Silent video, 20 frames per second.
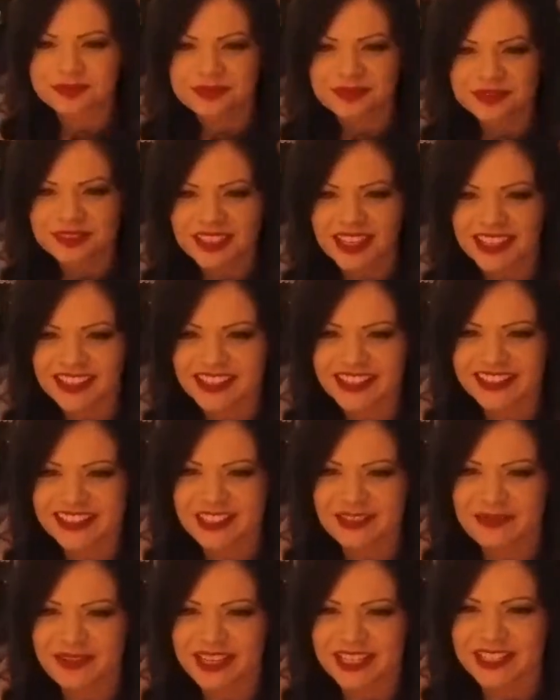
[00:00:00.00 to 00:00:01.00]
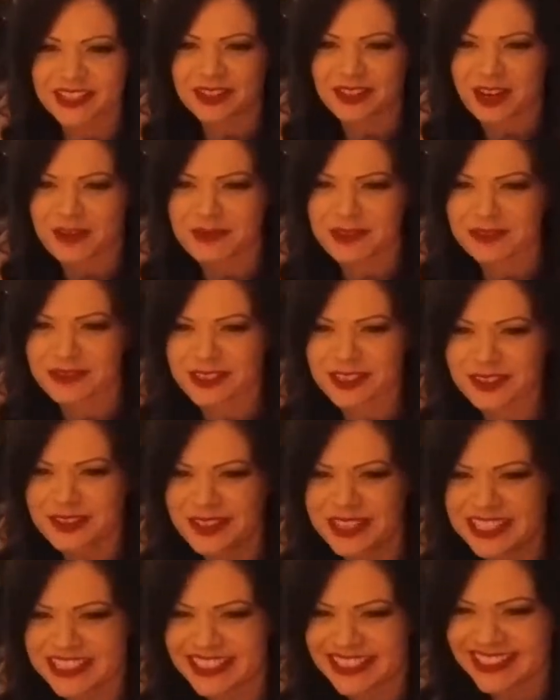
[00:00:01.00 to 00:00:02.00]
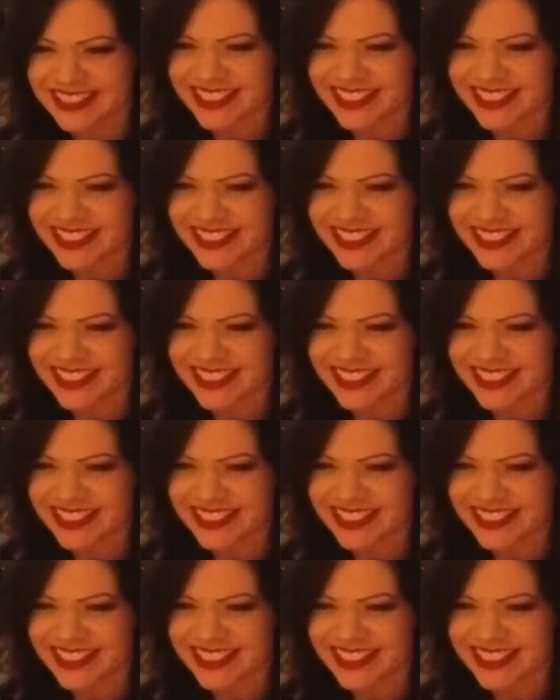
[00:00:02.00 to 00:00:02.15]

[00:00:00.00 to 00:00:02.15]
I like to make drama for queens.